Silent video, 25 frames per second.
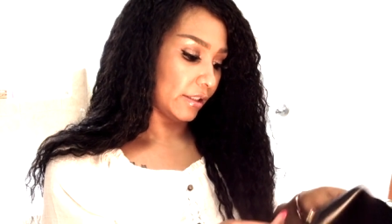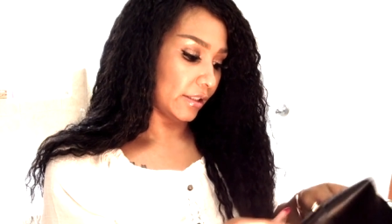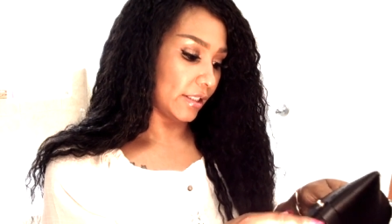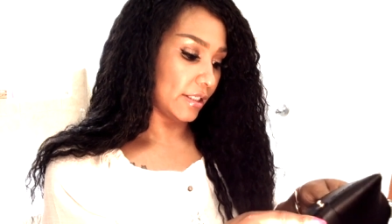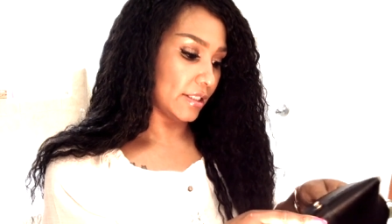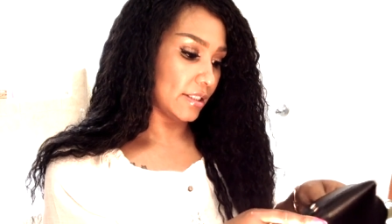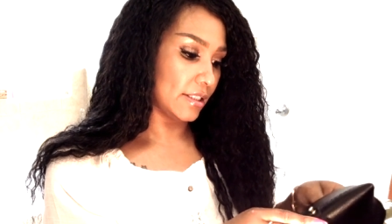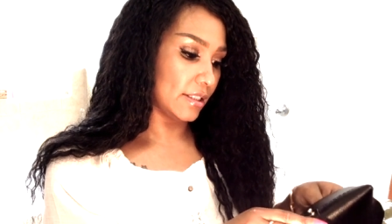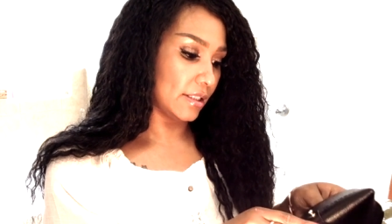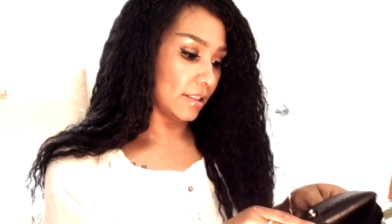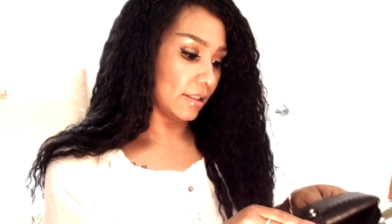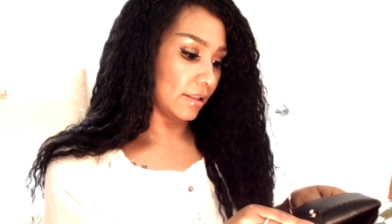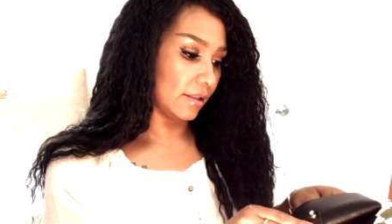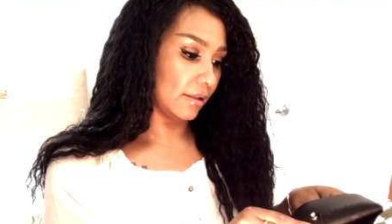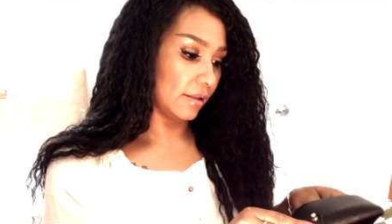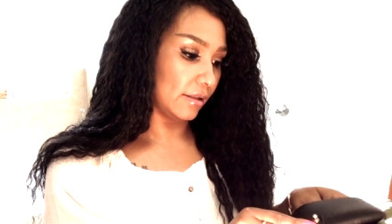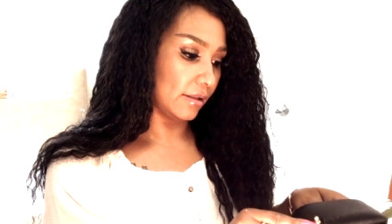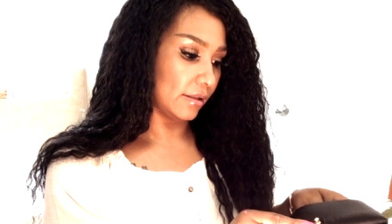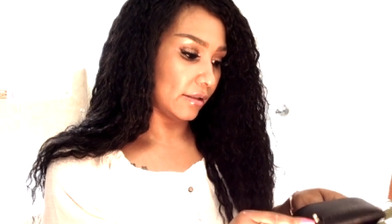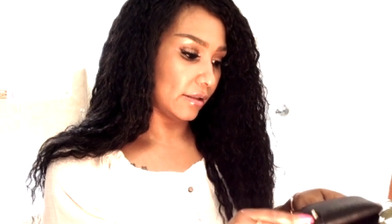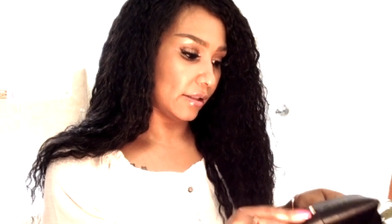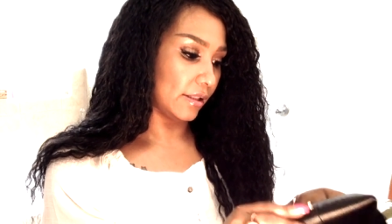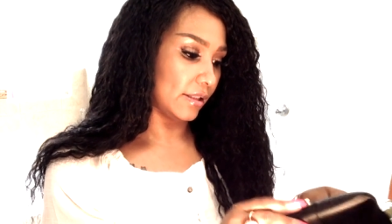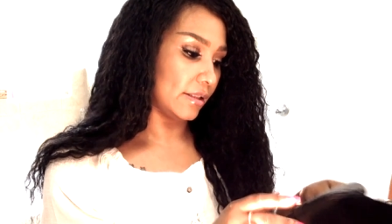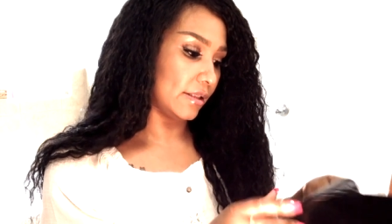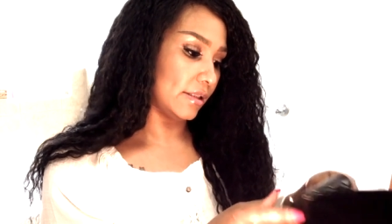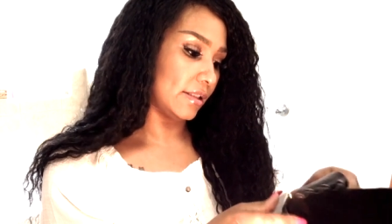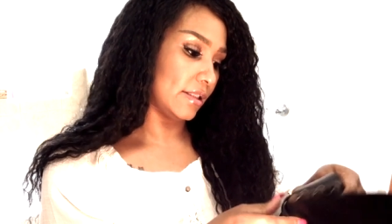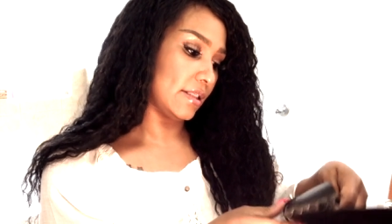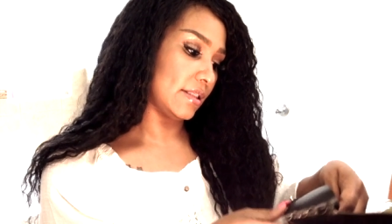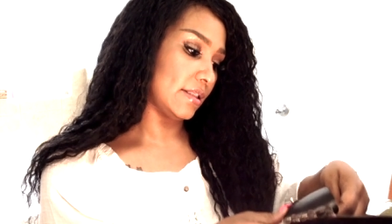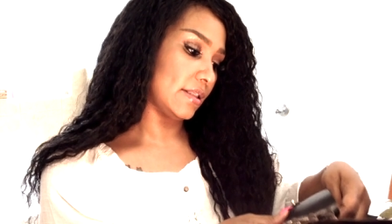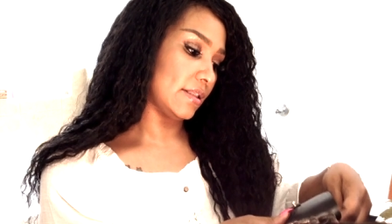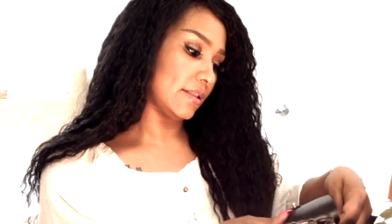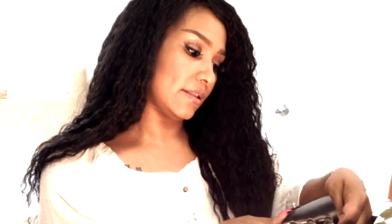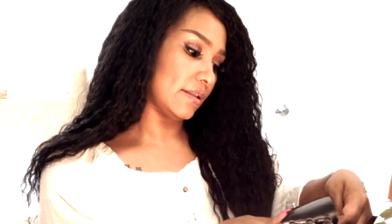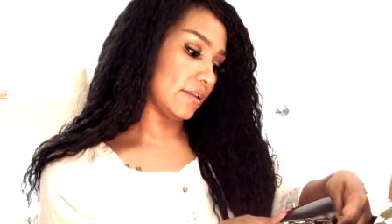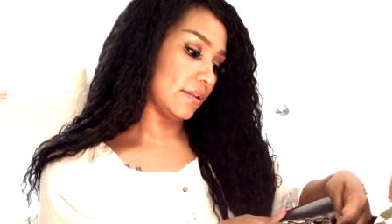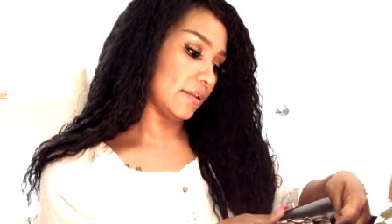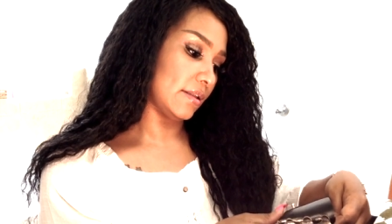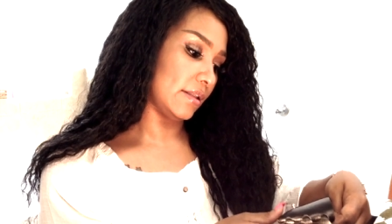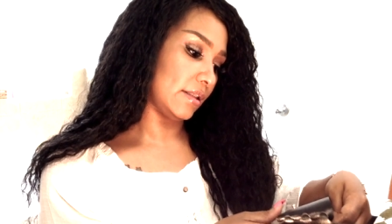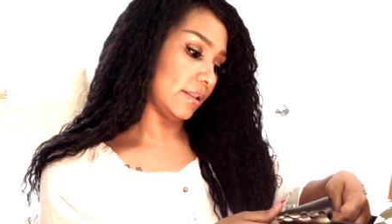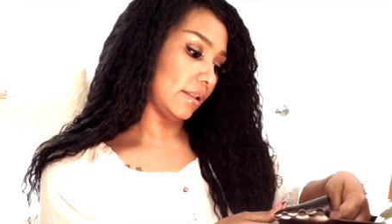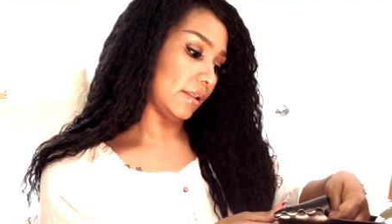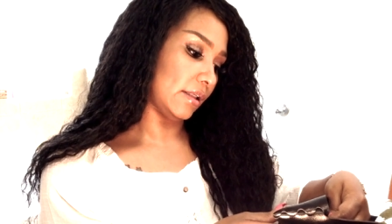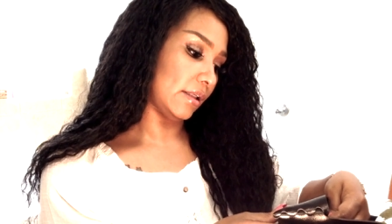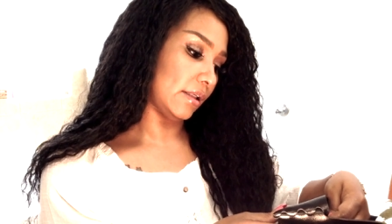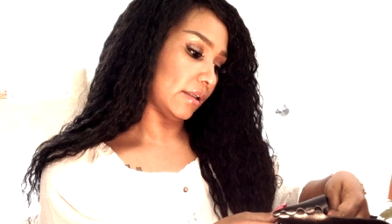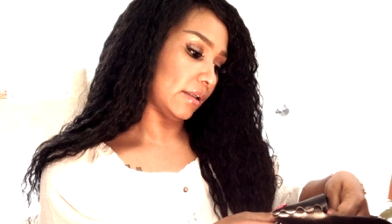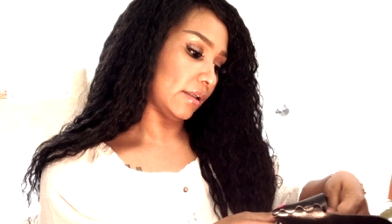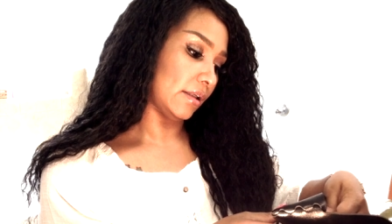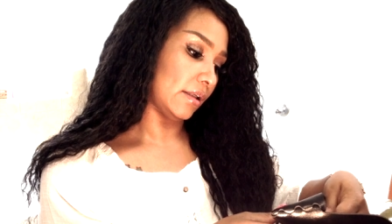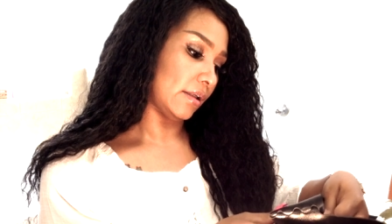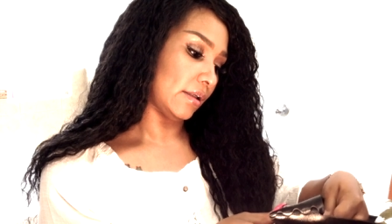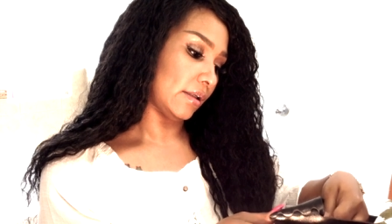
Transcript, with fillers: This, this is the